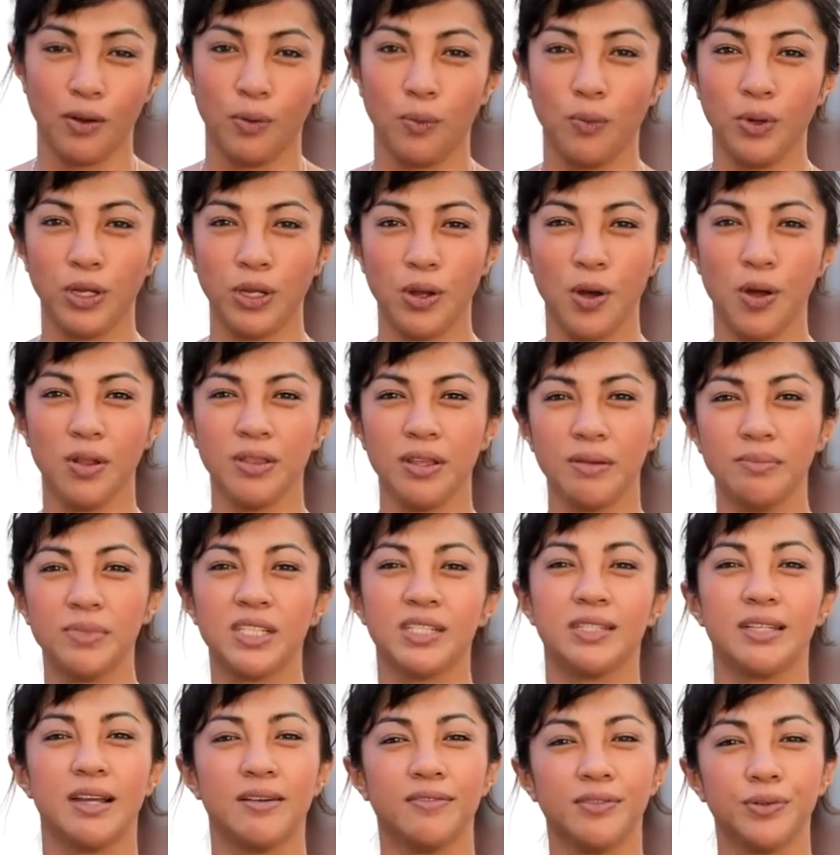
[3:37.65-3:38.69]
We call them the
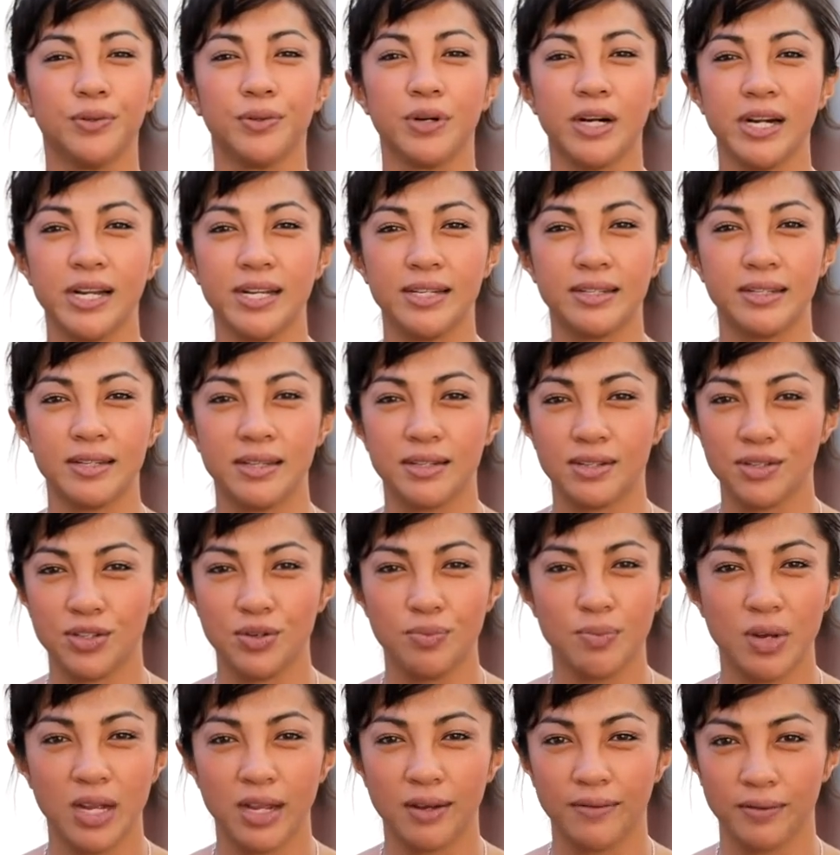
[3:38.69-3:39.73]
devil rays, as you
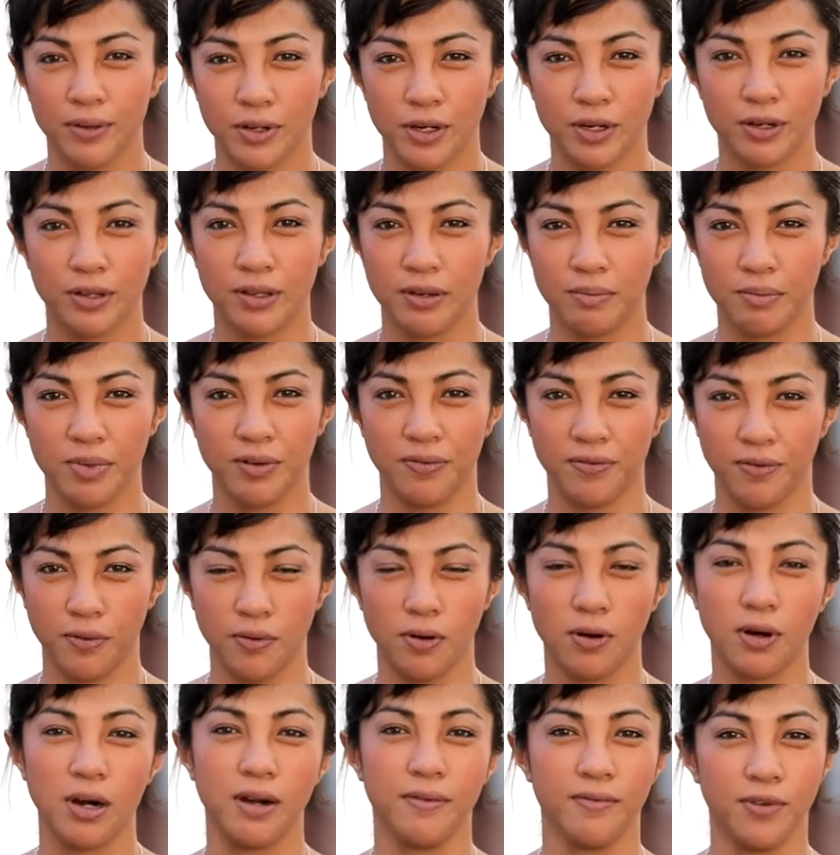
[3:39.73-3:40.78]
might have heard them
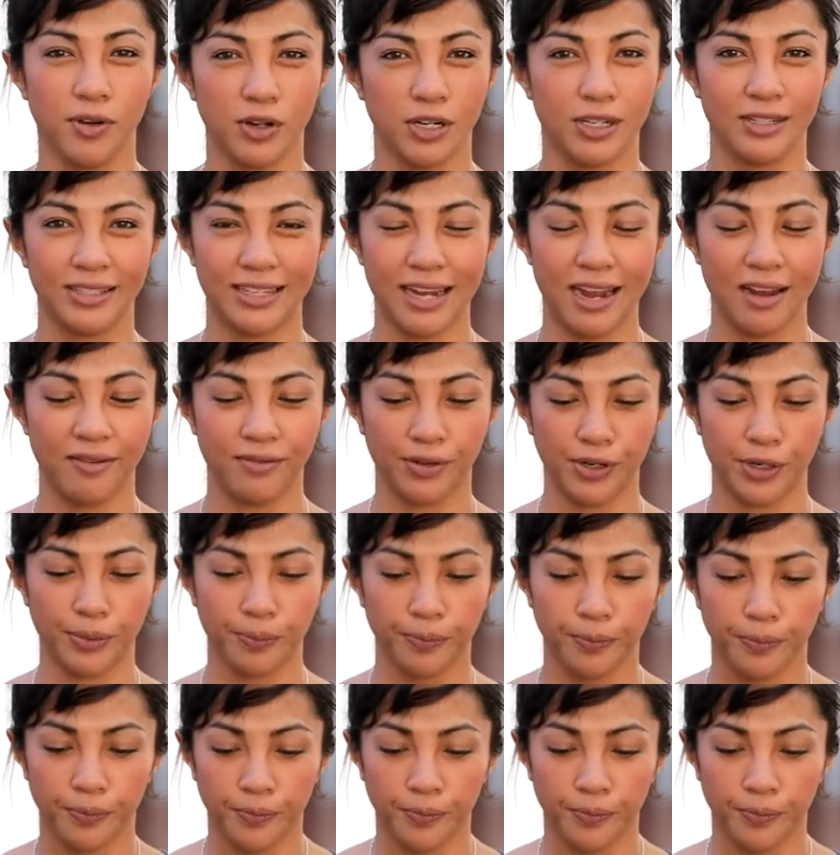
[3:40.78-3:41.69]
before if you're a diver.